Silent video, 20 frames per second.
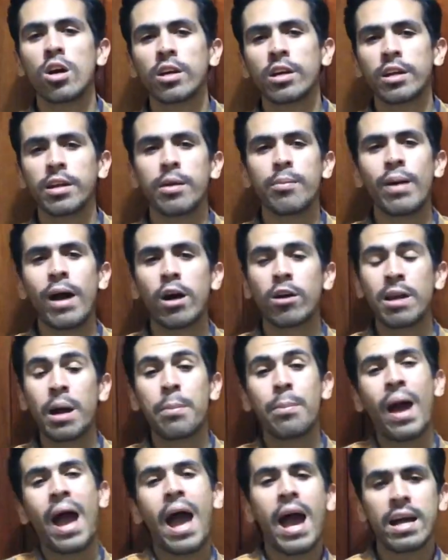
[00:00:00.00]
talking about
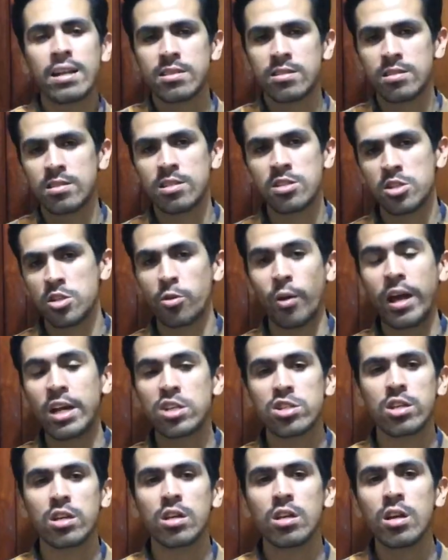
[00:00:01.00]
a past
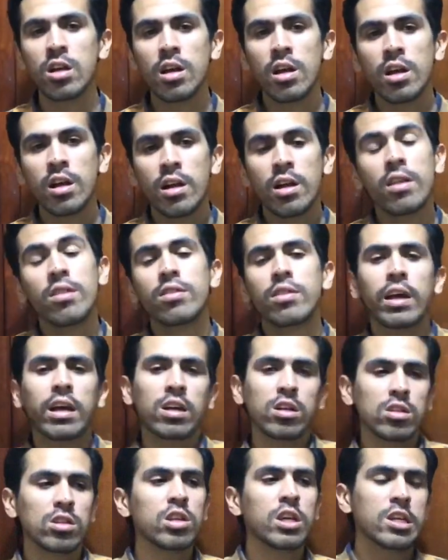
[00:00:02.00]
situation,
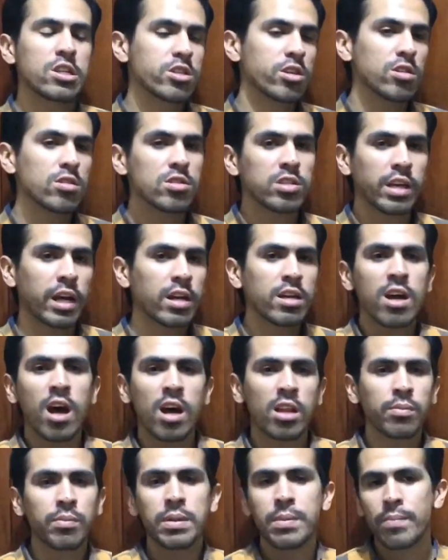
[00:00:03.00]
the conditions
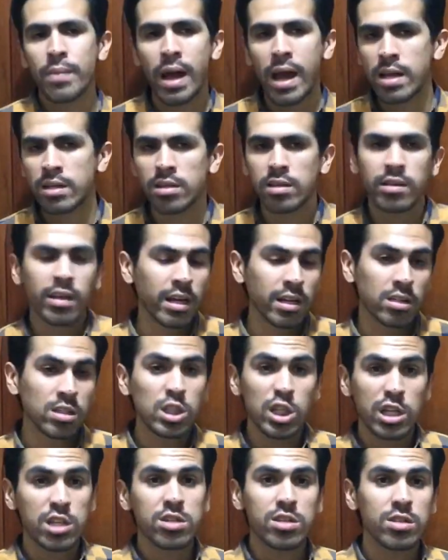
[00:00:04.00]
cannot be met, the
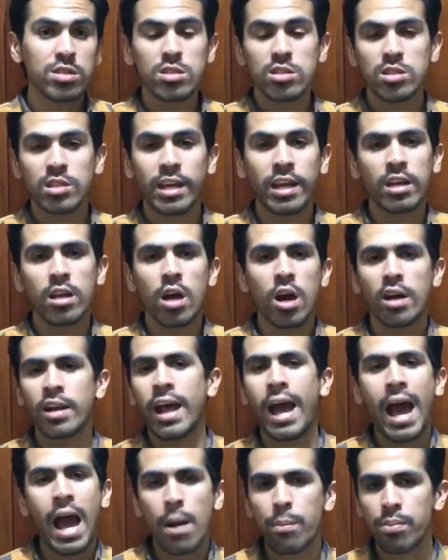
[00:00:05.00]
conditions
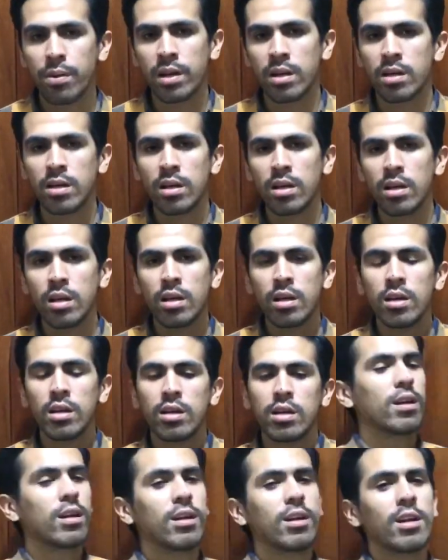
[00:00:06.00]
cannot happen.
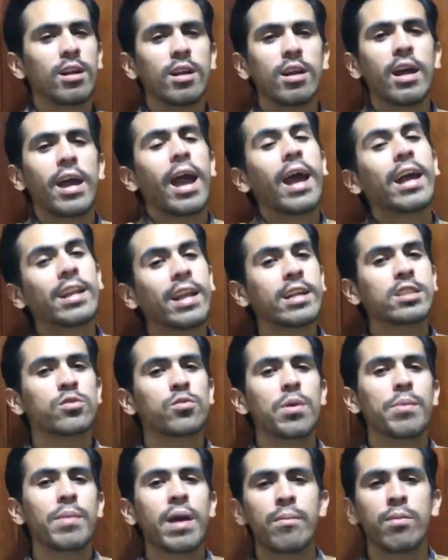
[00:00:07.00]
And
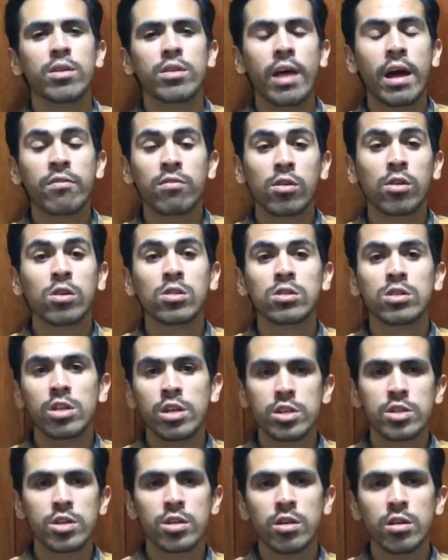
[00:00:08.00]
let's remember that for
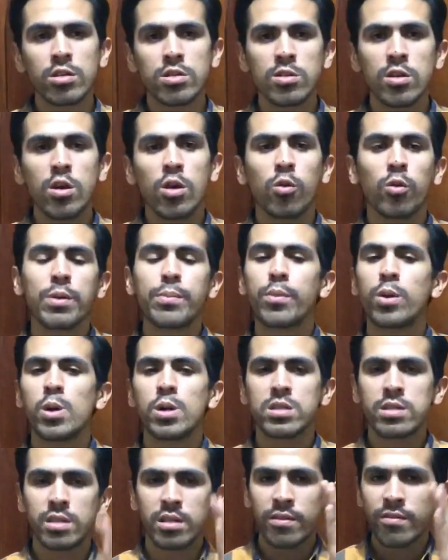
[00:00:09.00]
conditionals, we
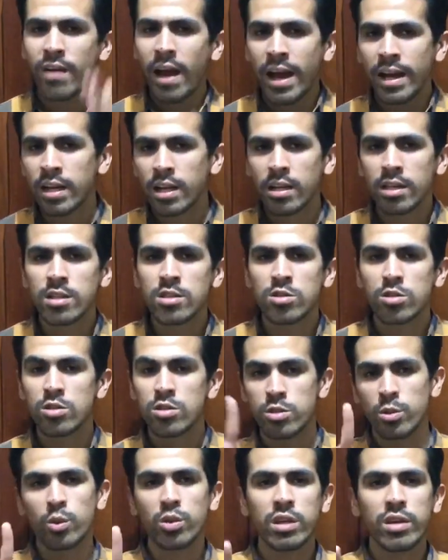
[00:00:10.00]
must divide it
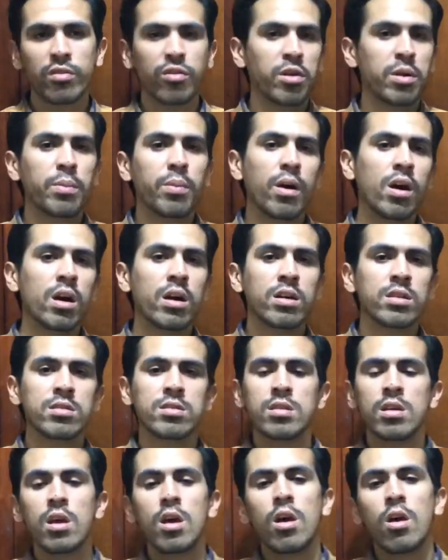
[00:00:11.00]
into two different
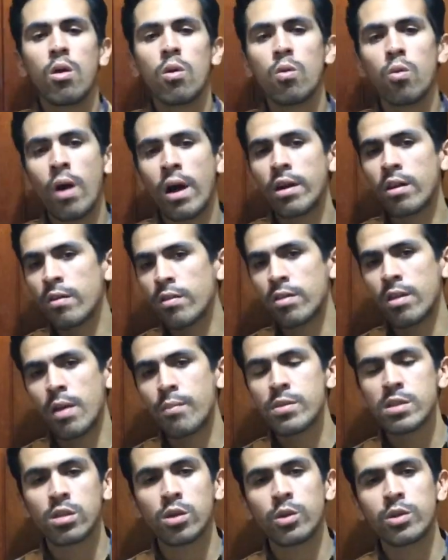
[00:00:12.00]
parts. One of
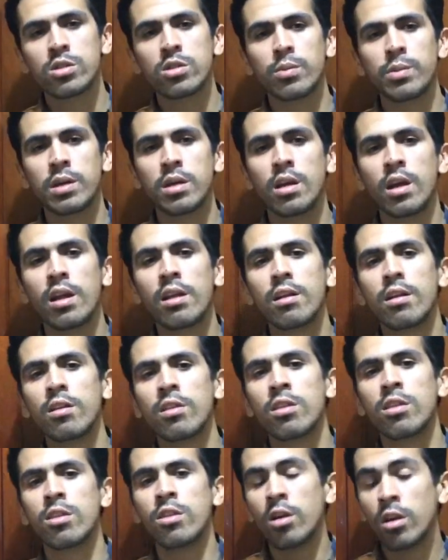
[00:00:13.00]
them is going to be
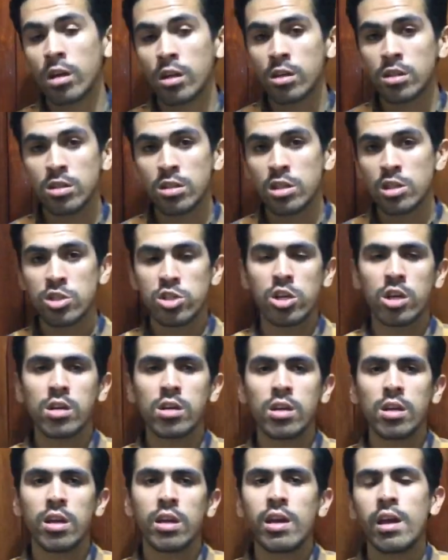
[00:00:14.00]
the
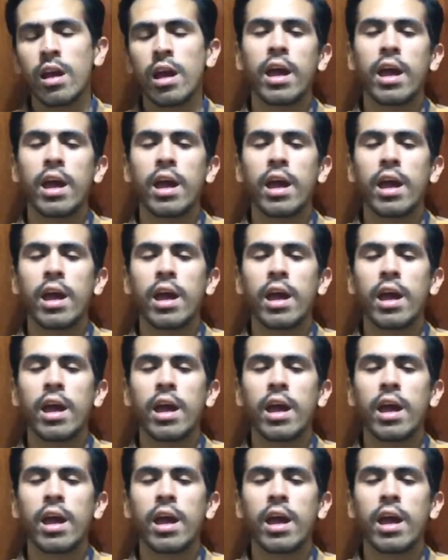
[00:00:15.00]
condition,